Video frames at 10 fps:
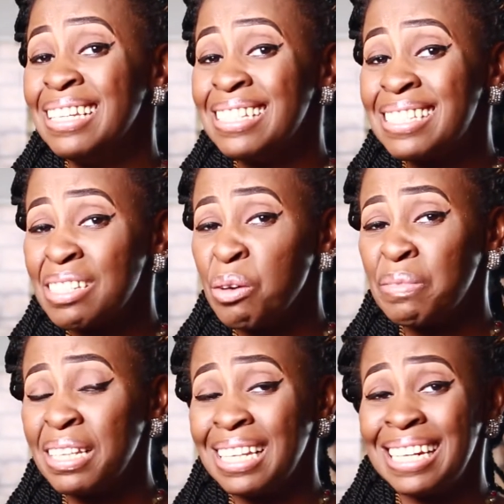is
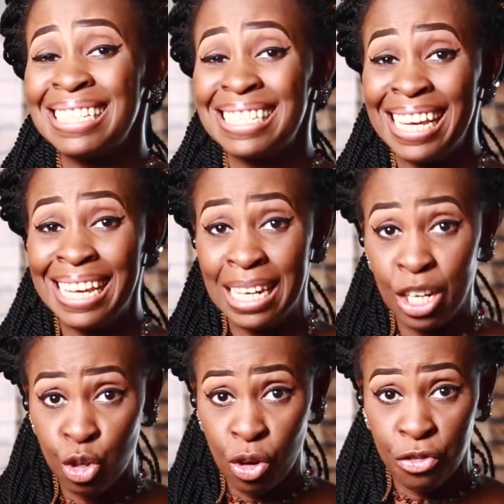something that is in
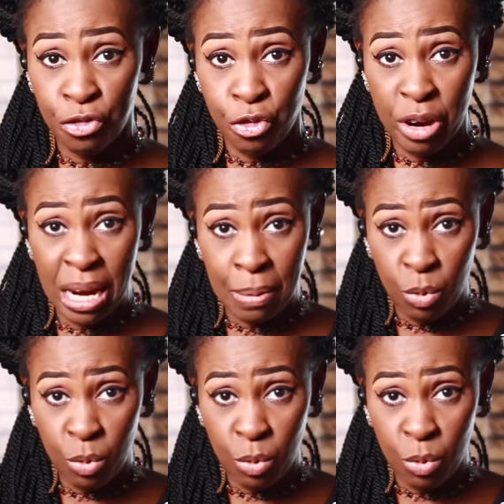your frame,